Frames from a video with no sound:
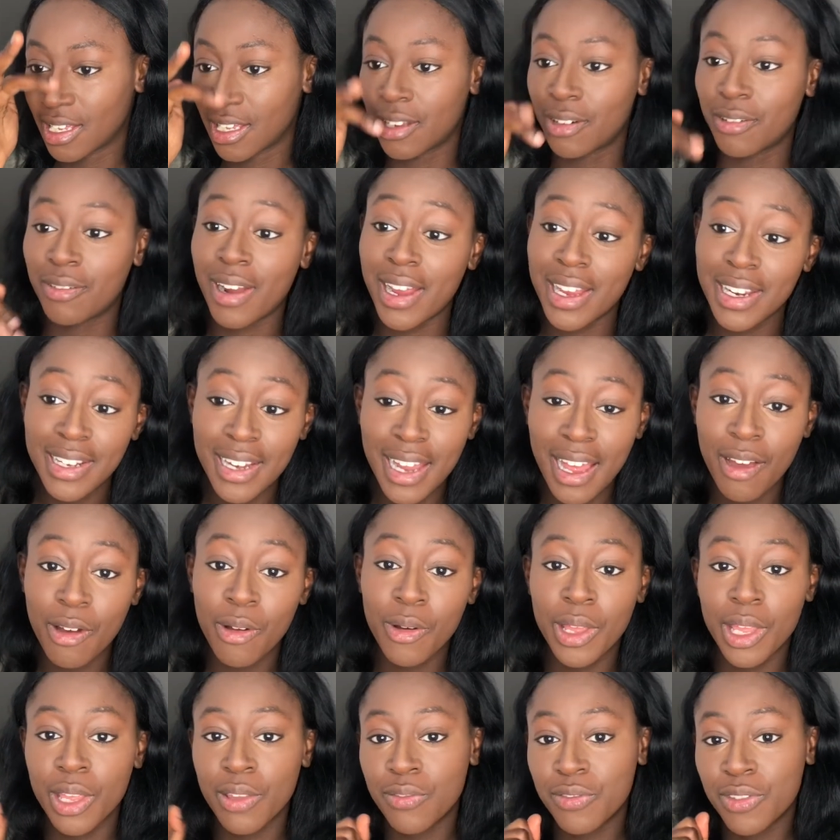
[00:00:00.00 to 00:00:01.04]
Right now,
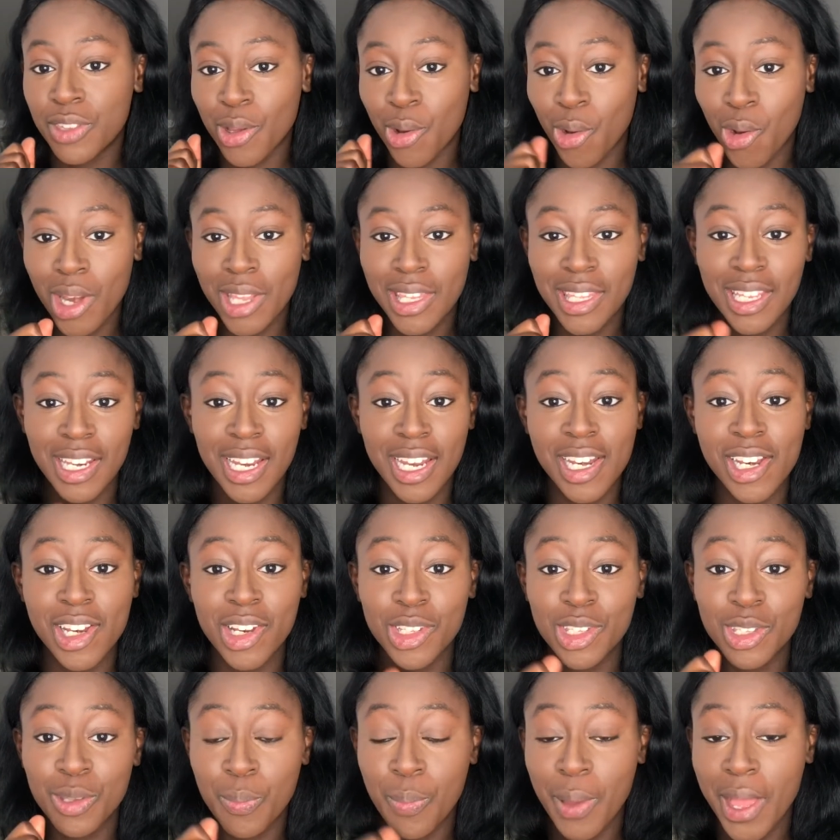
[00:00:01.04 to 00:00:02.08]
if the only thing I
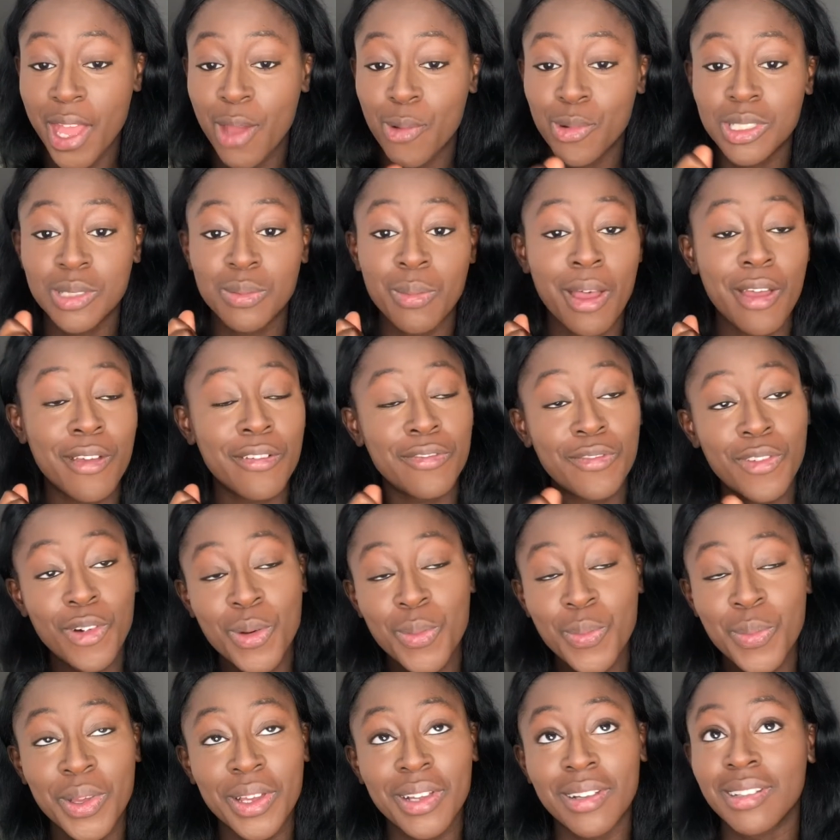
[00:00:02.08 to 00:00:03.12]
needed to pay was my phone
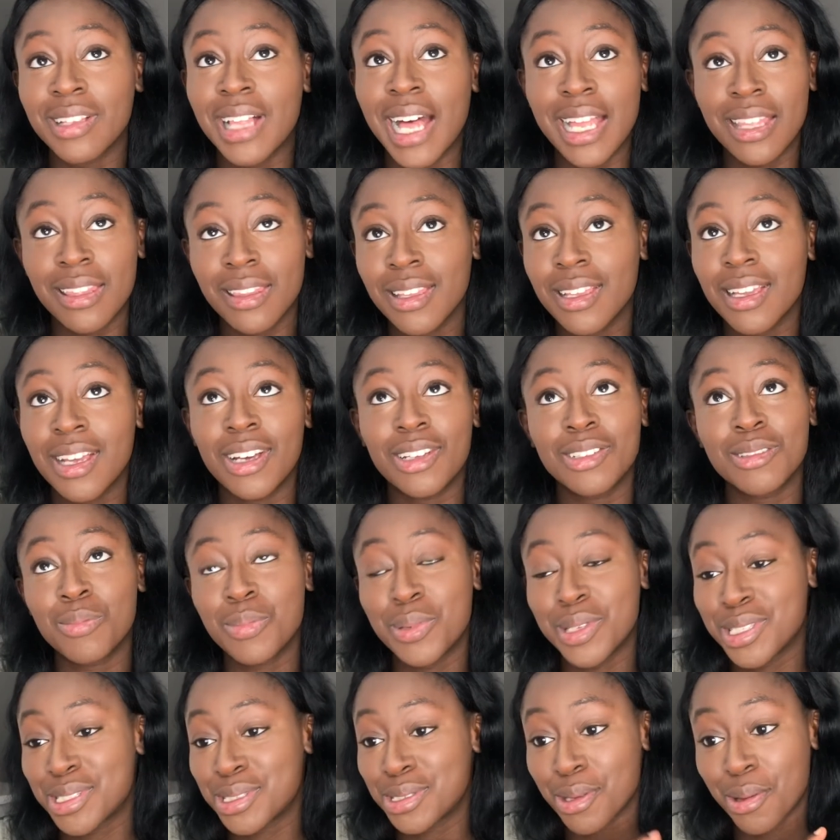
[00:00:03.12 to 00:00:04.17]
bill, I think I'd
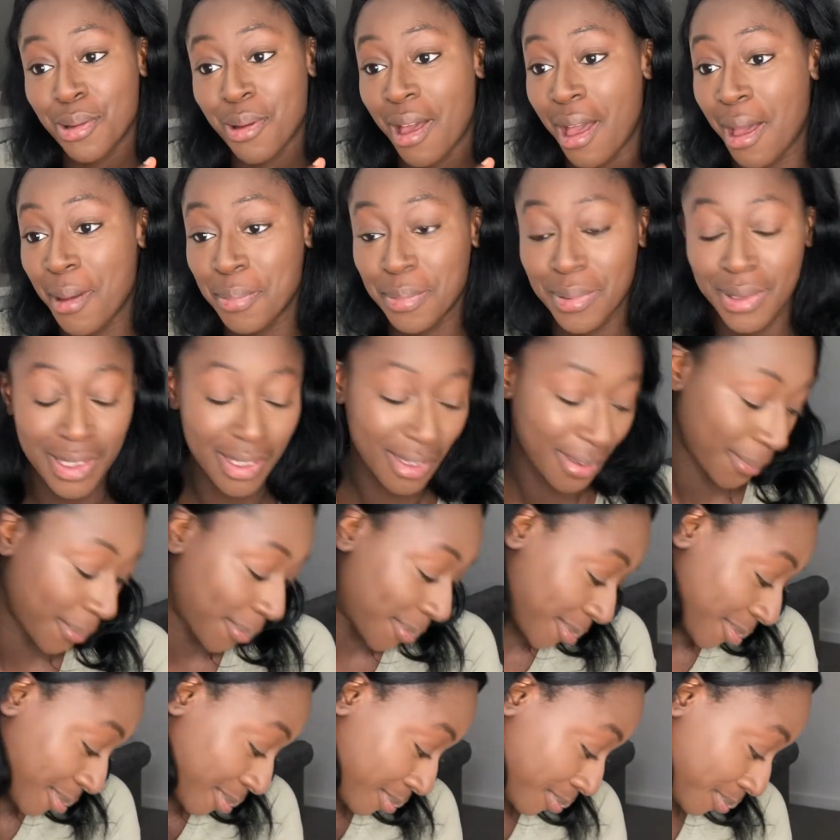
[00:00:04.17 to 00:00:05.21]
be so happy.
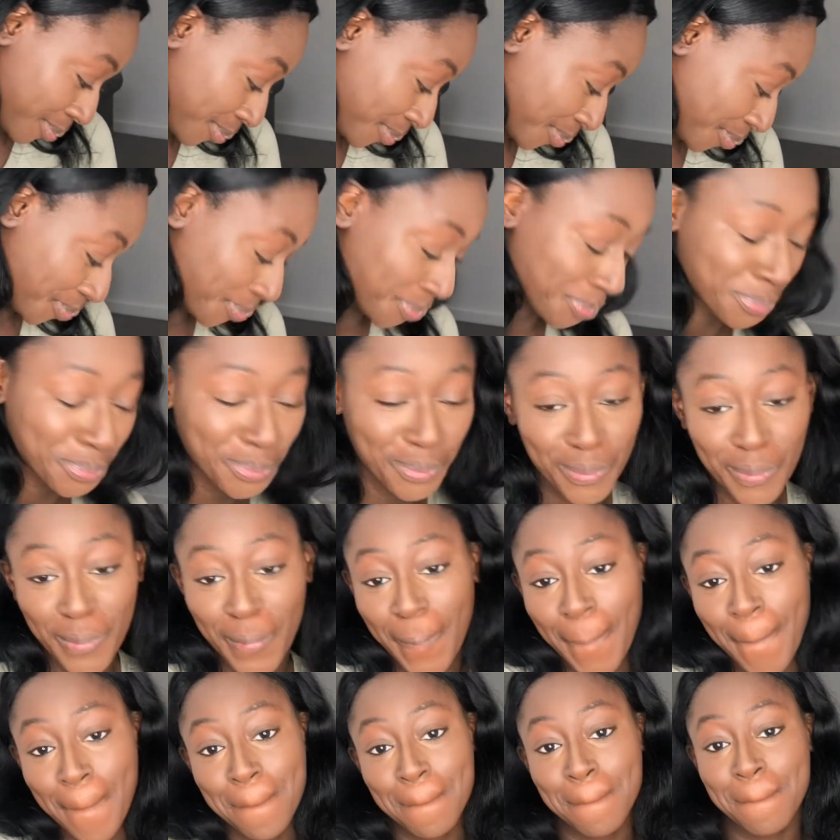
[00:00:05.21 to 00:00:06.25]

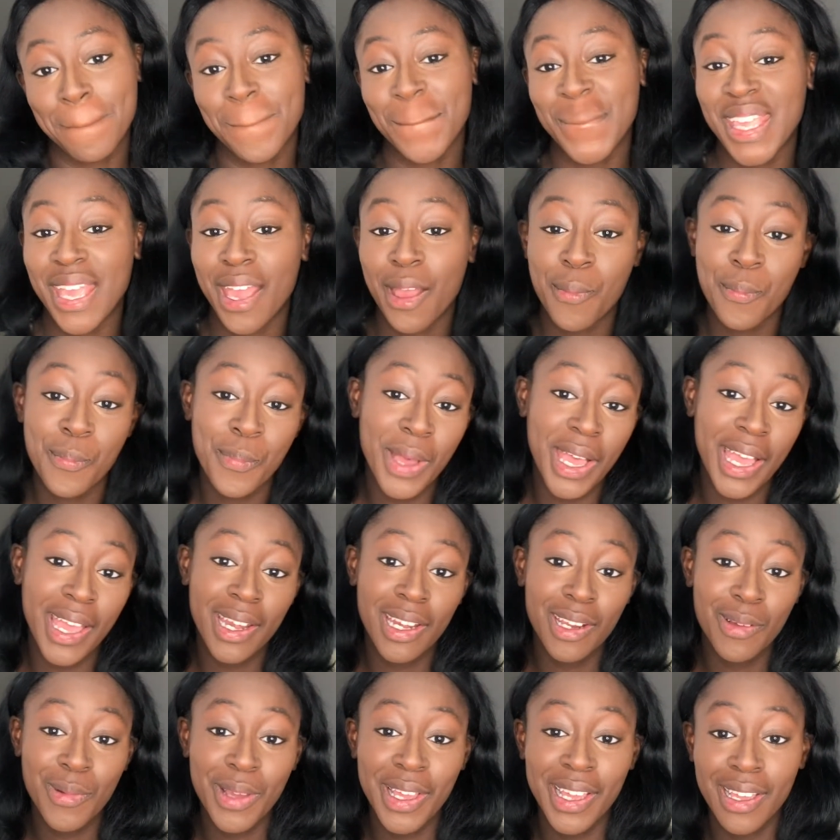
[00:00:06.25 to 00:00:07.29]
But
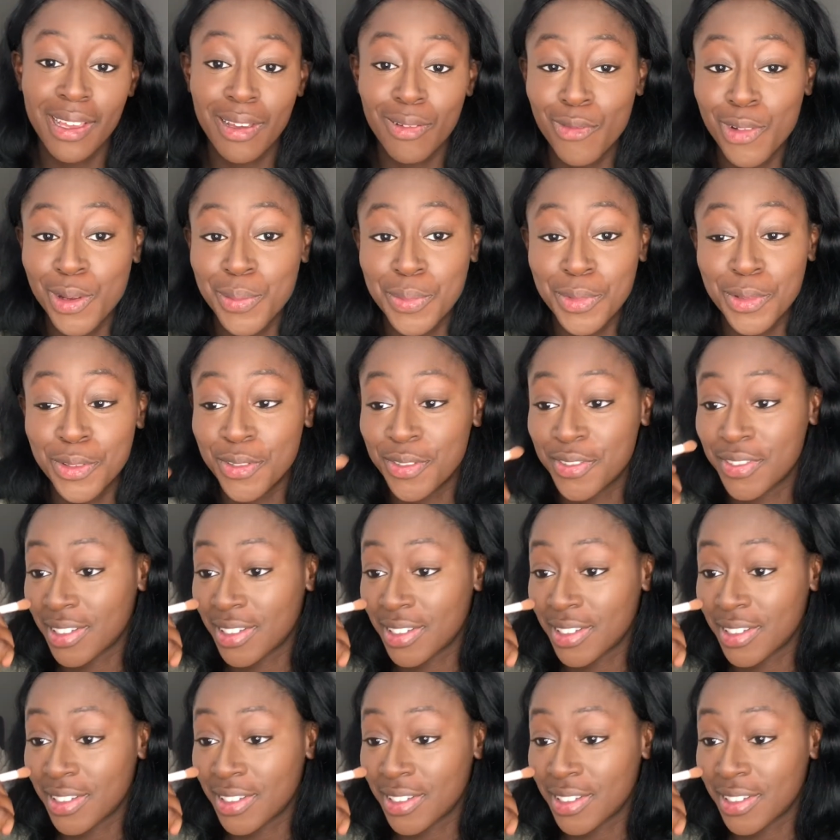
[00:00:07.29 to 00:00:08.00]
anyway, we move,